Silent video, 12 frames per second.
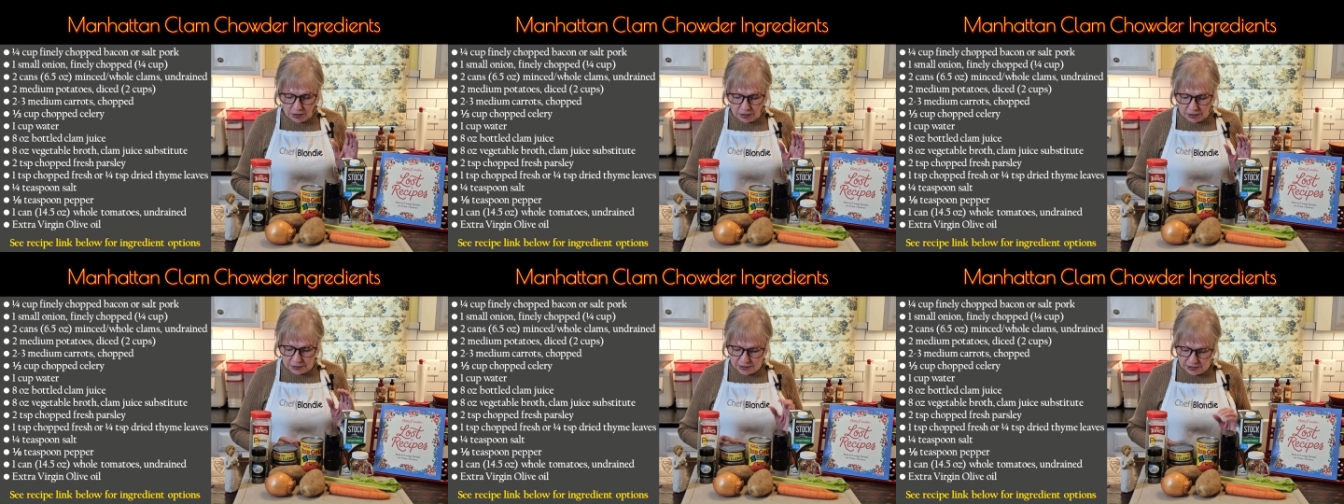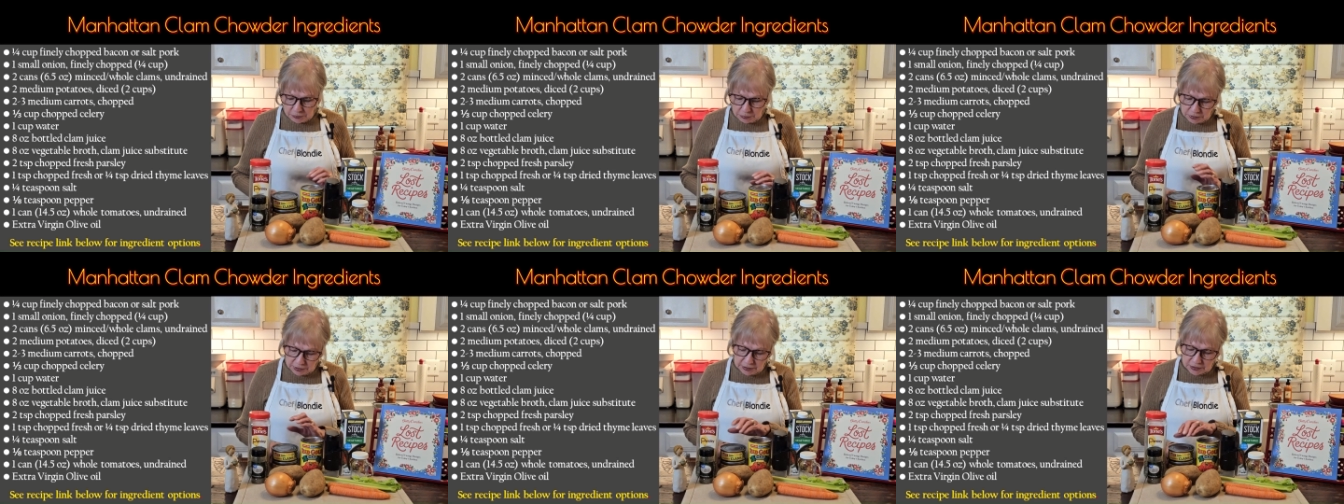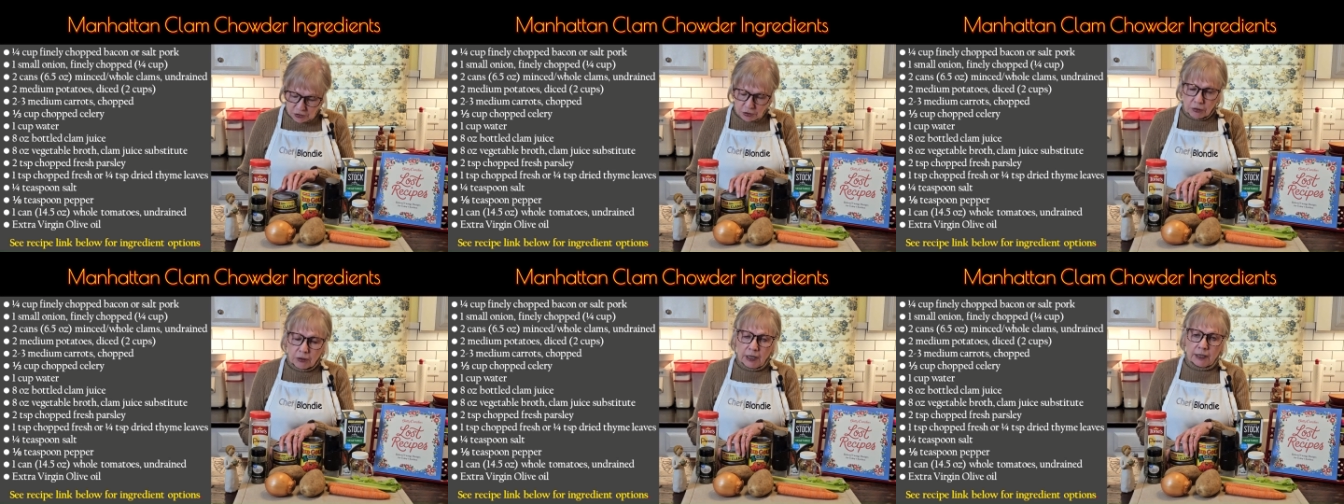let's see, we'll need
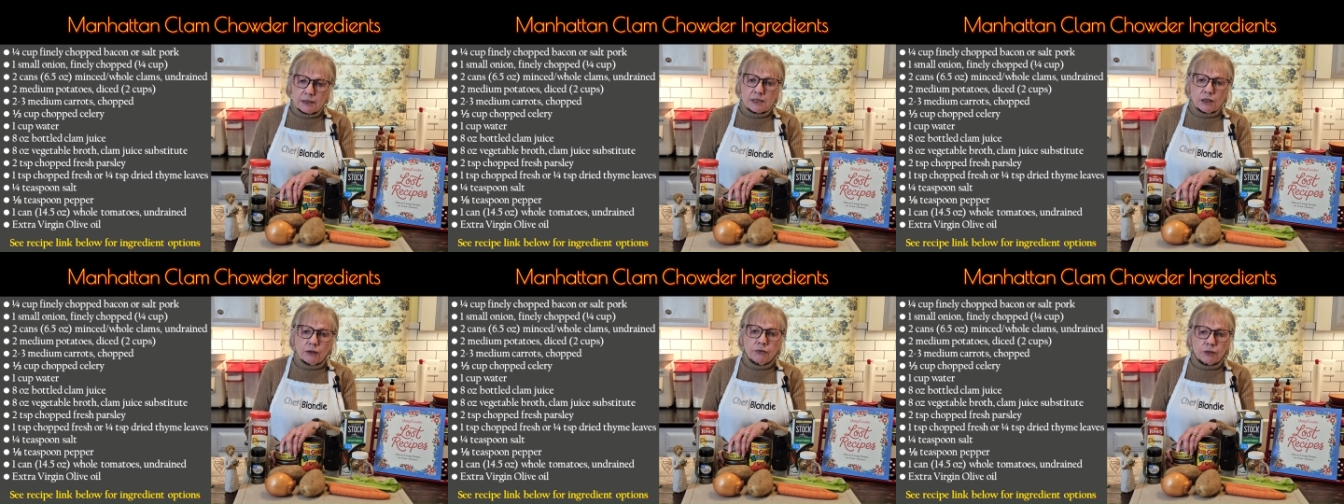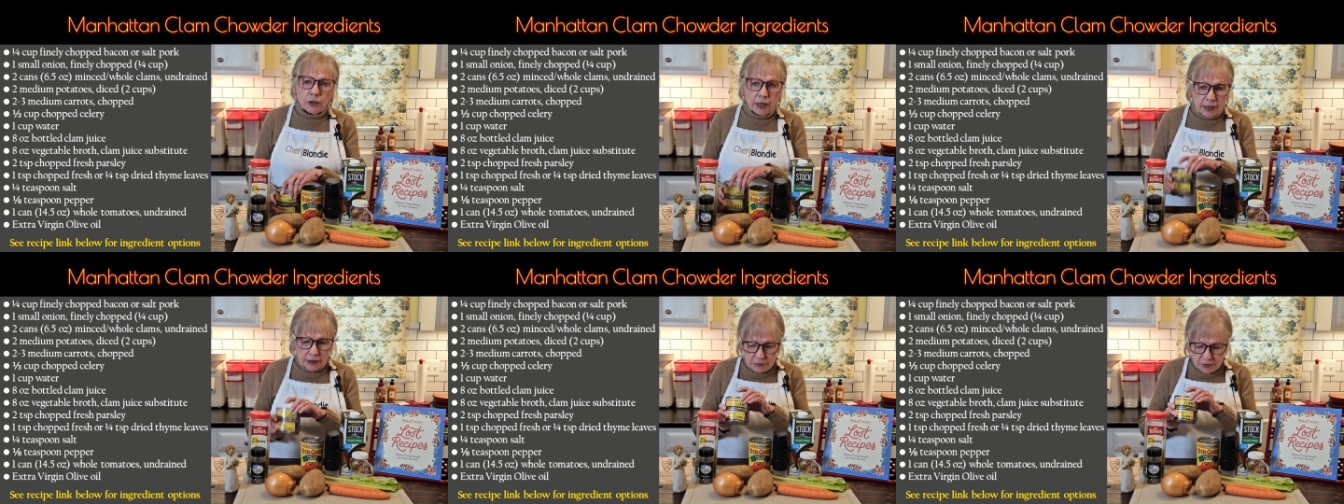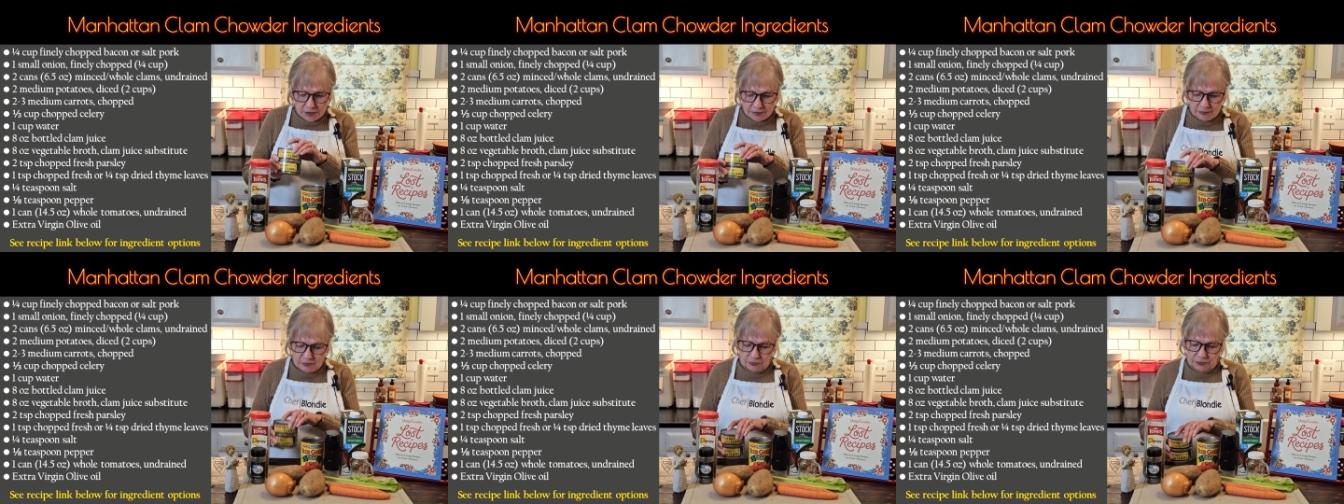2 cans of clams,
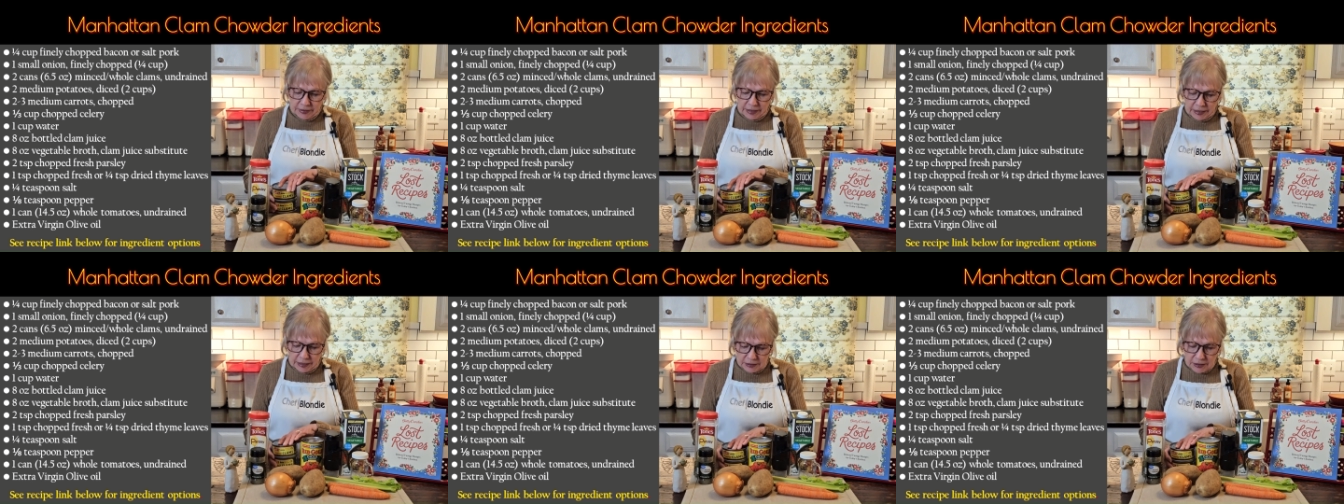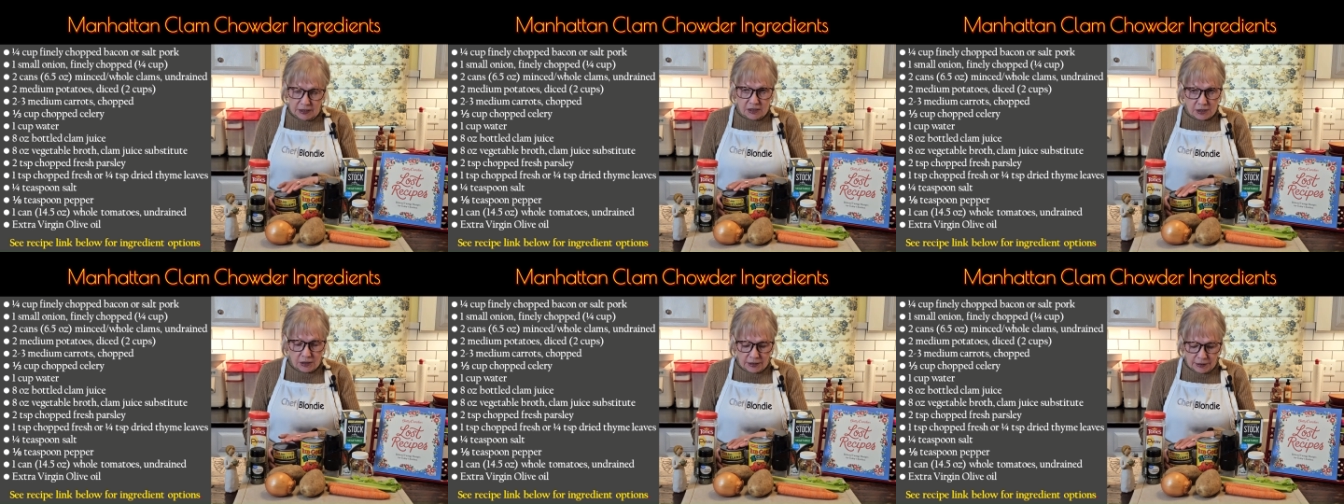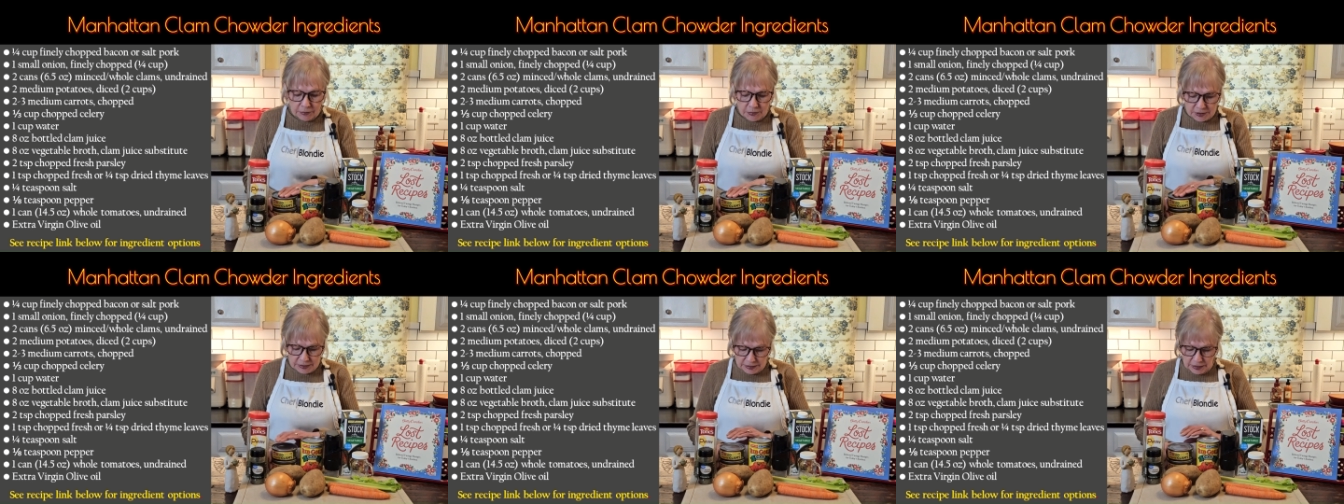diced
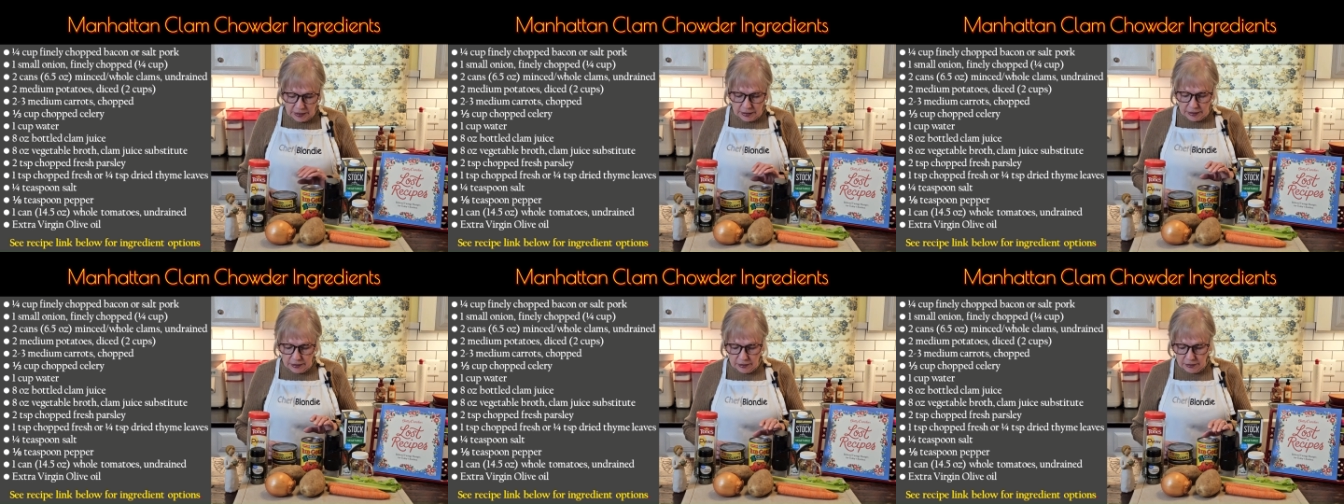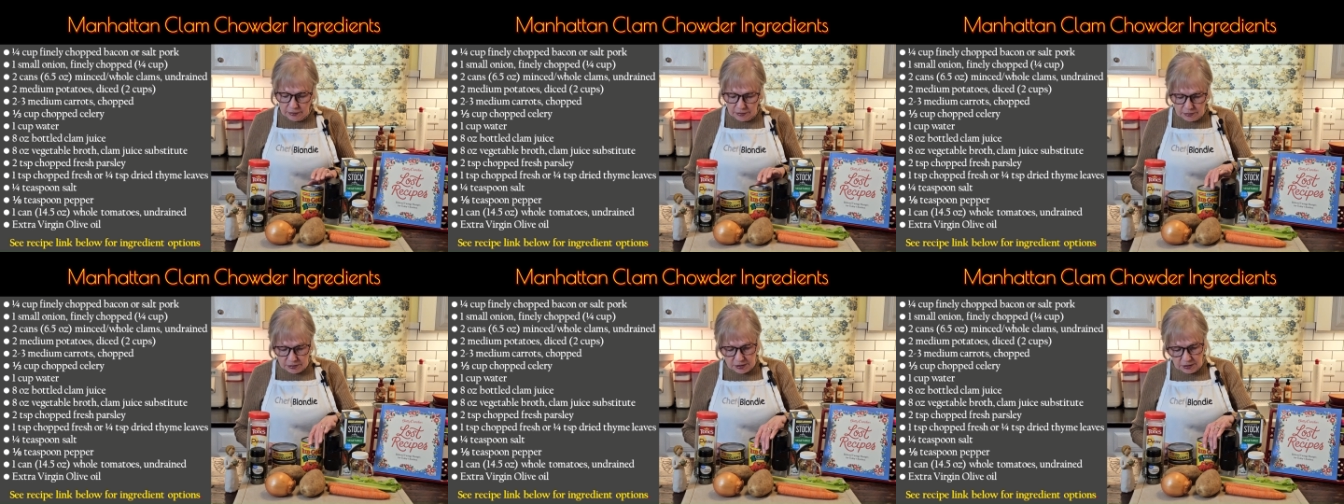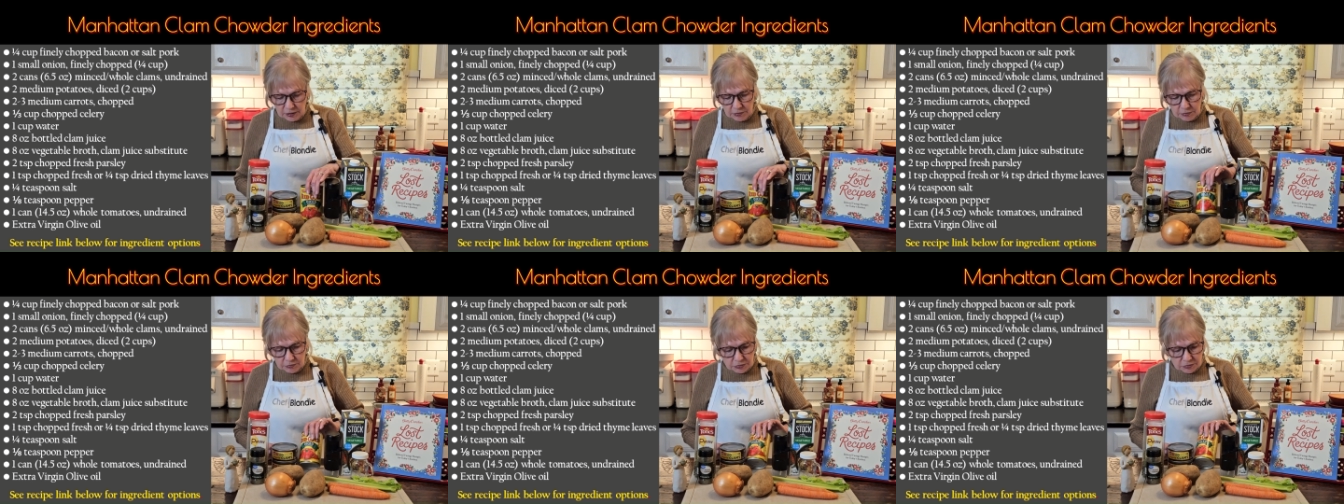clams,
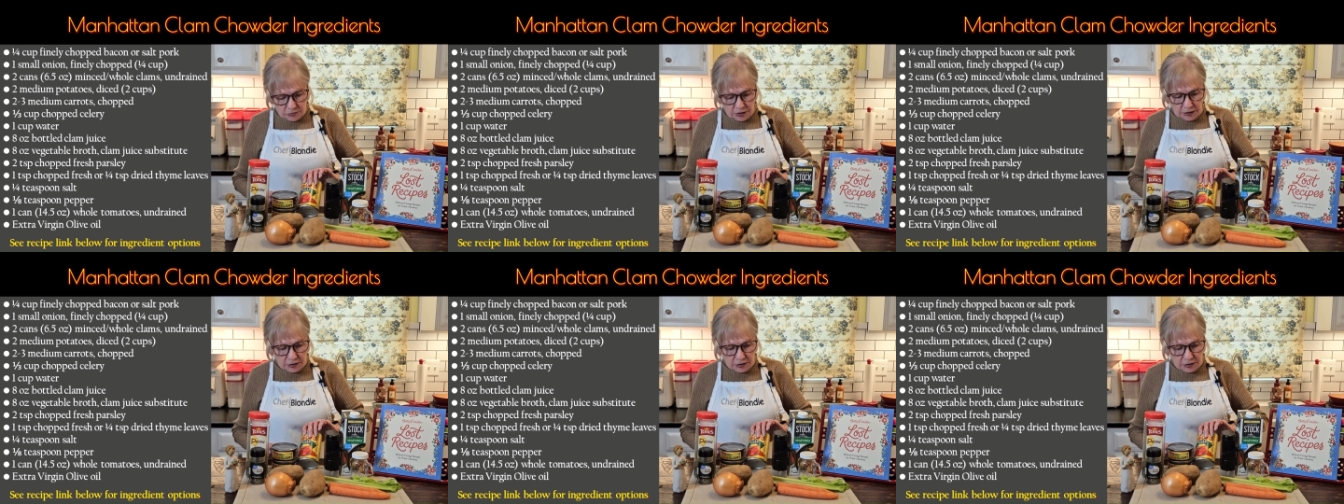some canned